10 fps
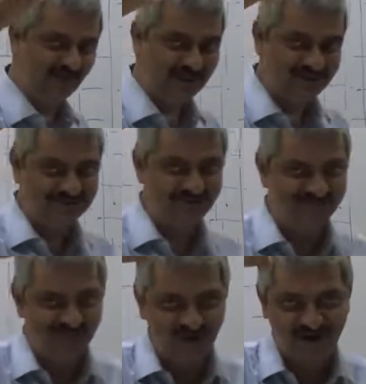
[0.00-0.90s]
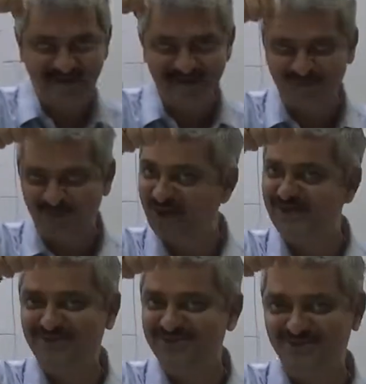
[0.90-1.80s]
when I say a point
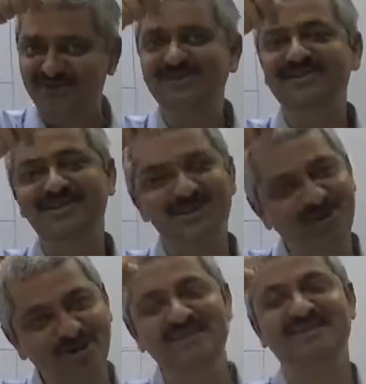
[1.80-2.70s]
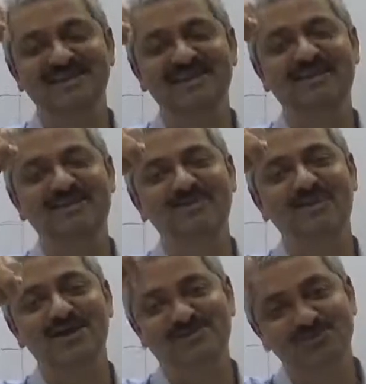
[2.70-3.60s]
need not be seen. You
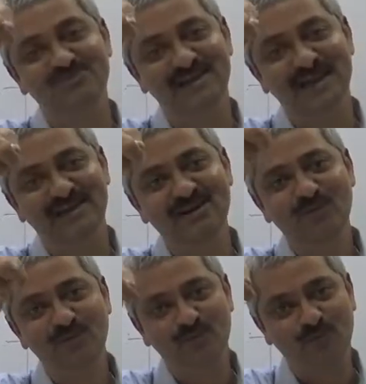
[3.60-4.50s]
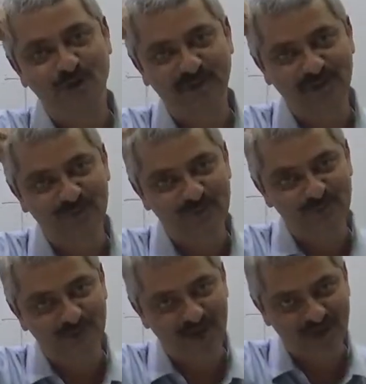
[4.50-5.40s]
assume that whatever
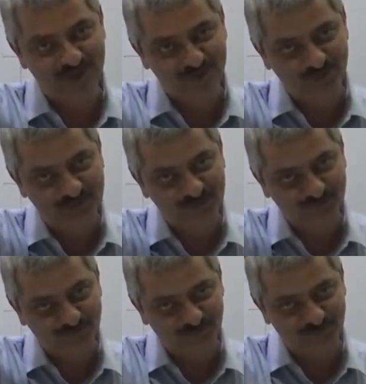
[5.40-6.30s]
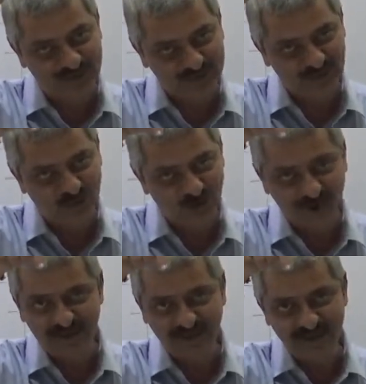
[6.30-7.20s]
you actually put a
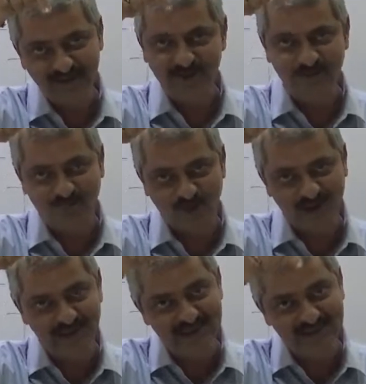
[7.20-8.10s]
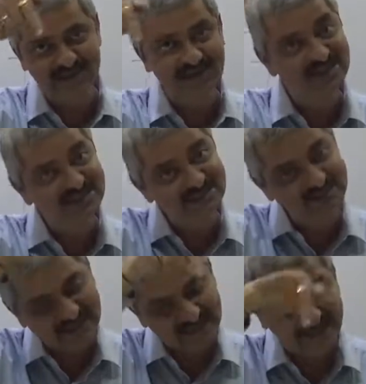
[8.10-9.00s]
dot, the point is its
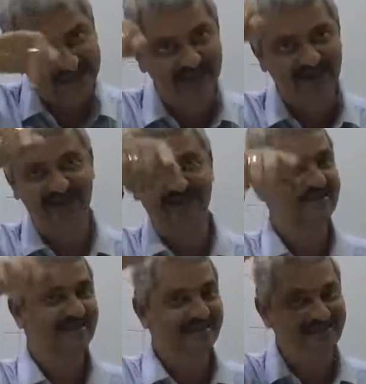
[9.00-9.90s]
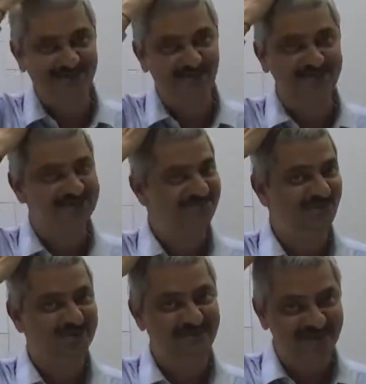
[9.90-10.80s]
center. It need not be seen,
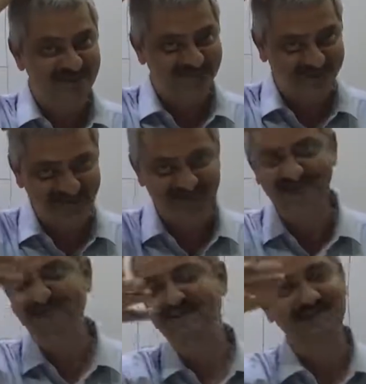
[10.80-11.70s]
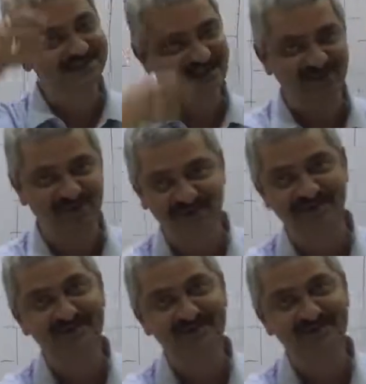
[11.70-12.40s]
because if it is seen, it is having